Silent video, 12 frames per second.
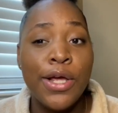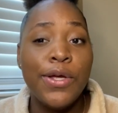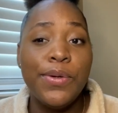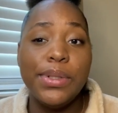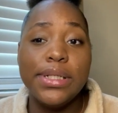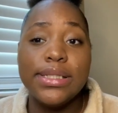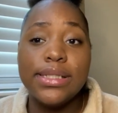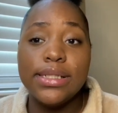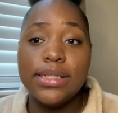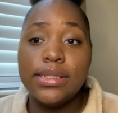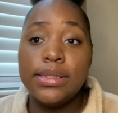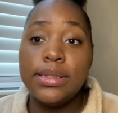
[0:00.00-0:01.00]
you need
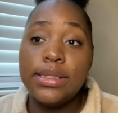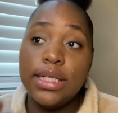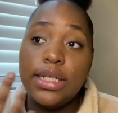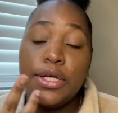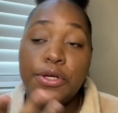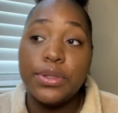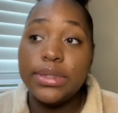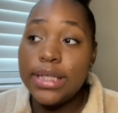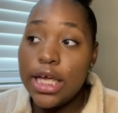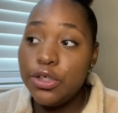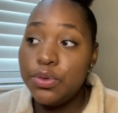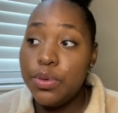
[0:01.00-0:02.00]
to send in your
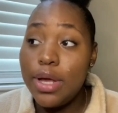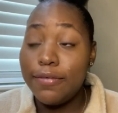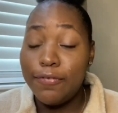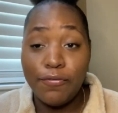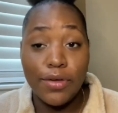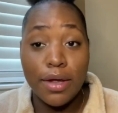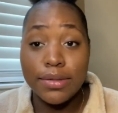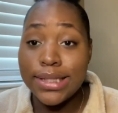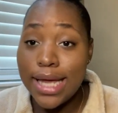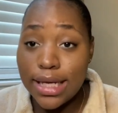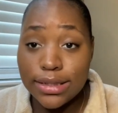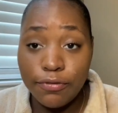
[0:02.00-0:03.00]
schedule, you have to fill out
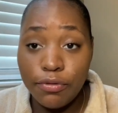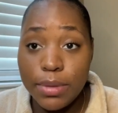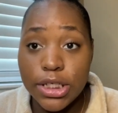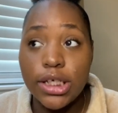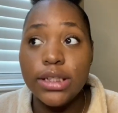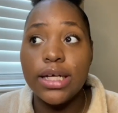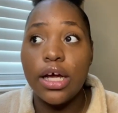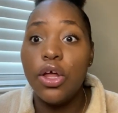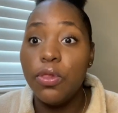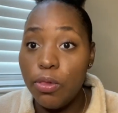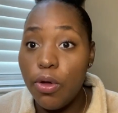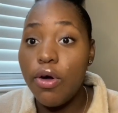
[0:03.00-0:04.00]
tax information. It's like a
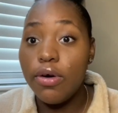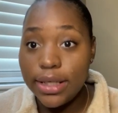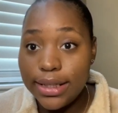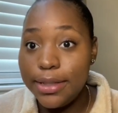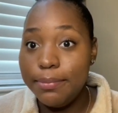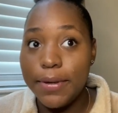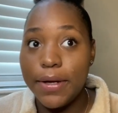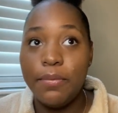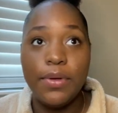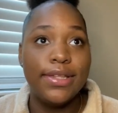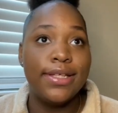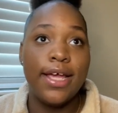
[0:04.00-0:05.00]
long email
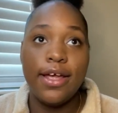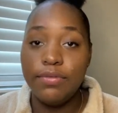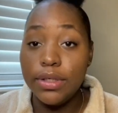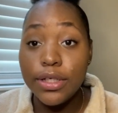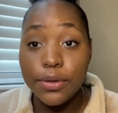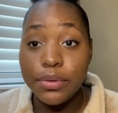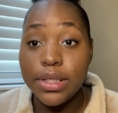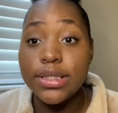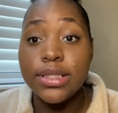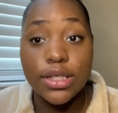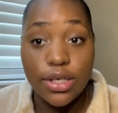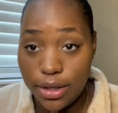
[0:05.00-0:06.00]
with everything you need
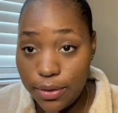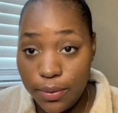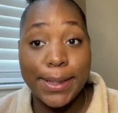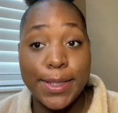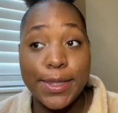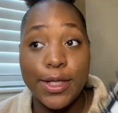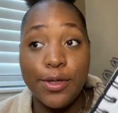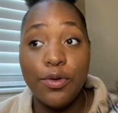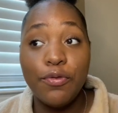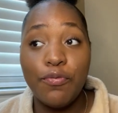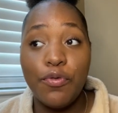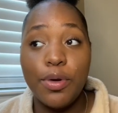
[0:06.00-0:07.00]
to know. The
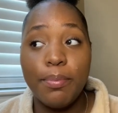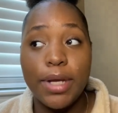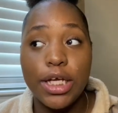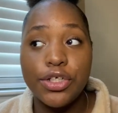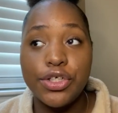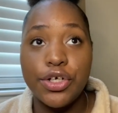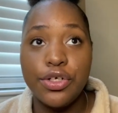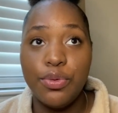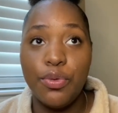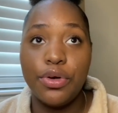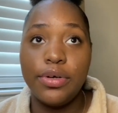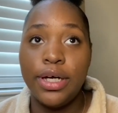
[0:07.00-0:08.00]
uniform, make sure you
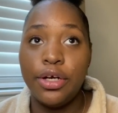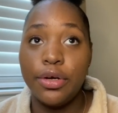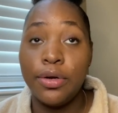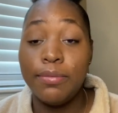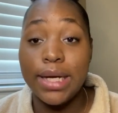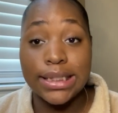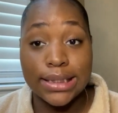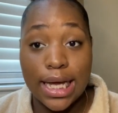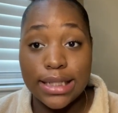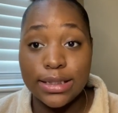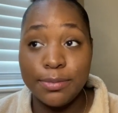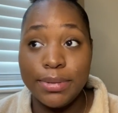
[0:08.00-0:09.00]
order in your correct
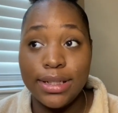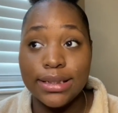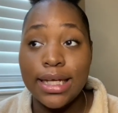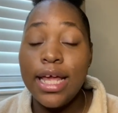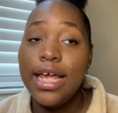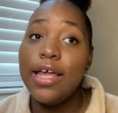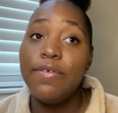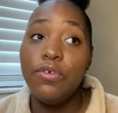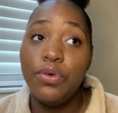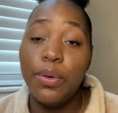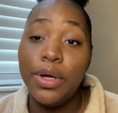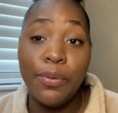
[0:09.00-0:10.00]
sizes, because if you
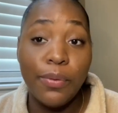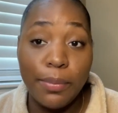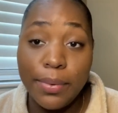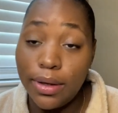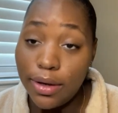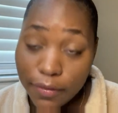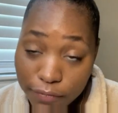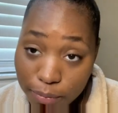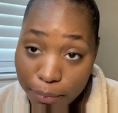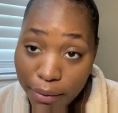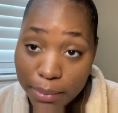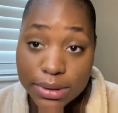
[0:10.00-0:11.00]
don't, it will be
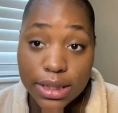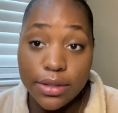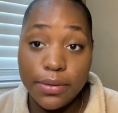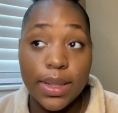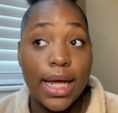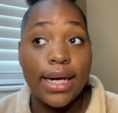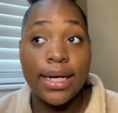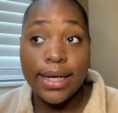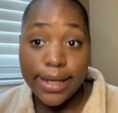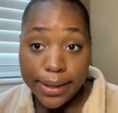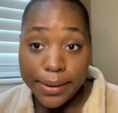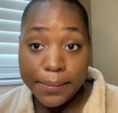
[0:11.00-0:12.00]
uncomfortable. I'm telling you that
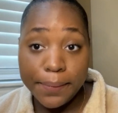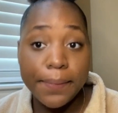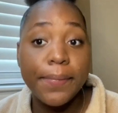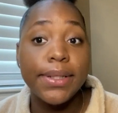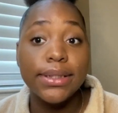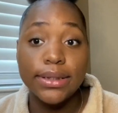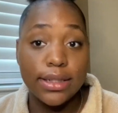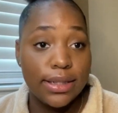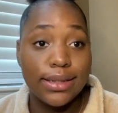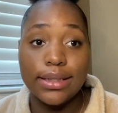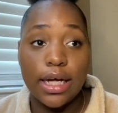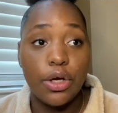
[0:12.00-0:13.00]
now. It's
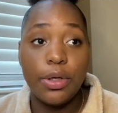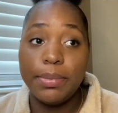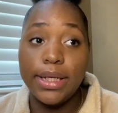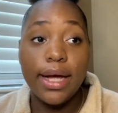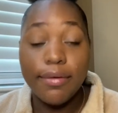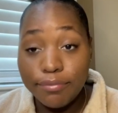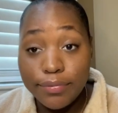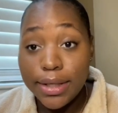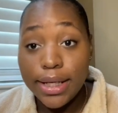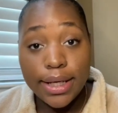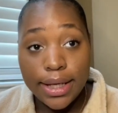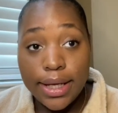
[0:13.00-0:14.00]
not going to be
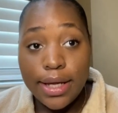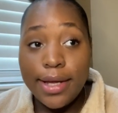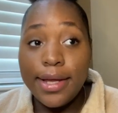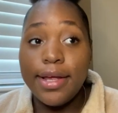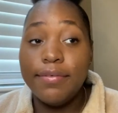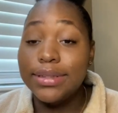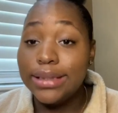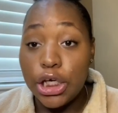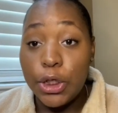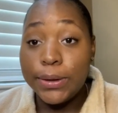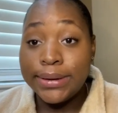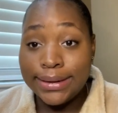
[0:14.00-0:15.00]
comfy if it's not
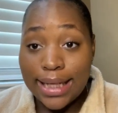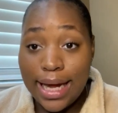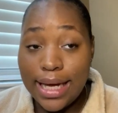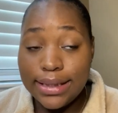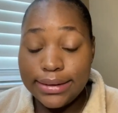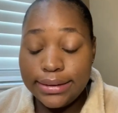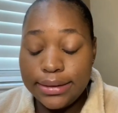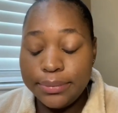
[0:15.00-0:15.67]
your size.